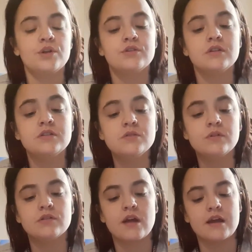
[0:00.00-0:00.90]
you can do
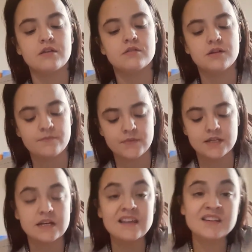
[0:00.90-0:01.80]
when you're angry
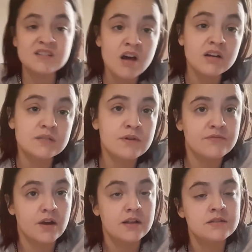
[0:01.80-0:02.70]
is I like to talk to my
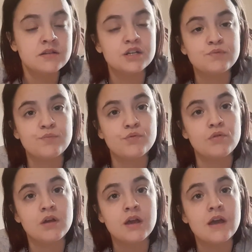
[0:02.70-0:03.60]
friends, talk to
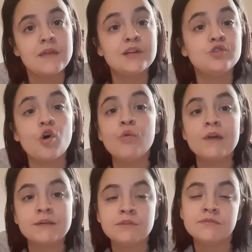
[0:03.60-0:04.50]
people that don't
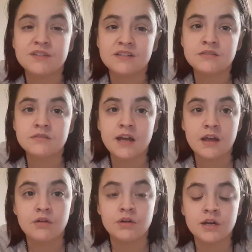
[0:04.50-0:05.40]
make me feel
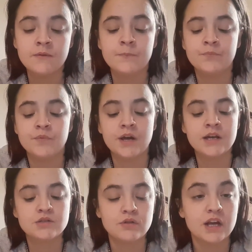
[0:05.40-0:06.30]
angry,
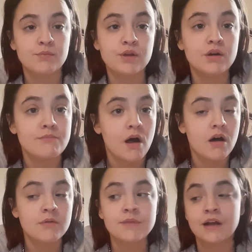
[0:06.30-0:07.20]
right? So that could be your
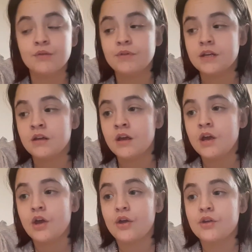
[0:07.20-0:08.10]
mom, that could be
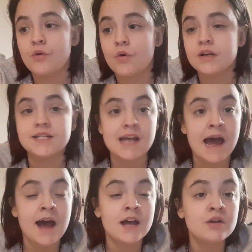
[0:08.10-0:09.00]
your
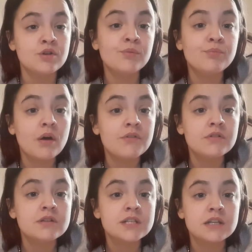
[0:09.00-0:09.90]
dad or your
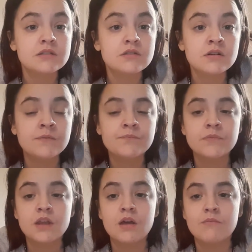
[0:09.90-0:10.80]
brother or sister.
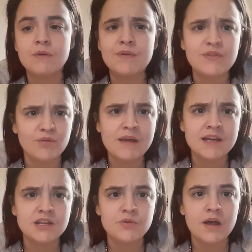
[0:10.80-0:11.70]
Maybe they're
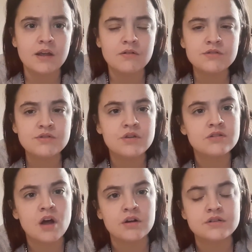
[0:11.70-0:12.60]
making you angry, so you can
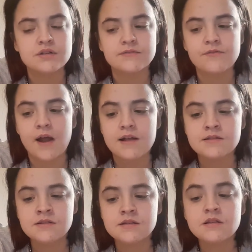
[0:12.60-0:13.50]
talk to your
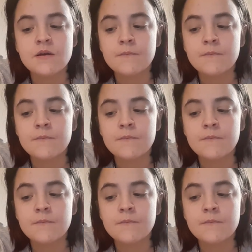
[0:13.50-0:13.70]
friends.